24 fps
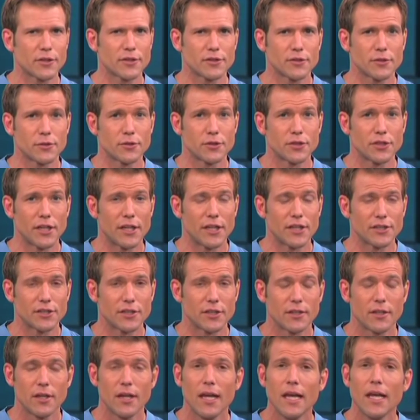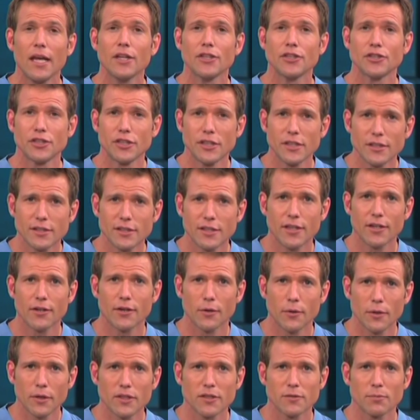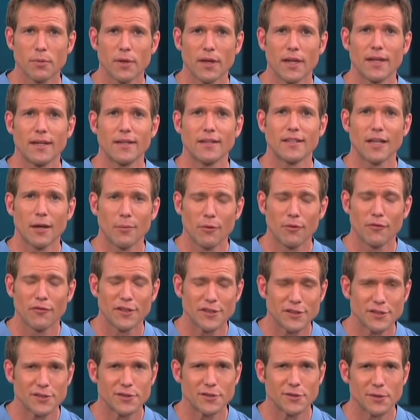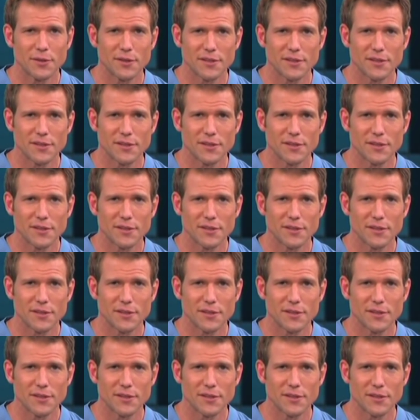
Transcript: Association. She's here to explain double vision to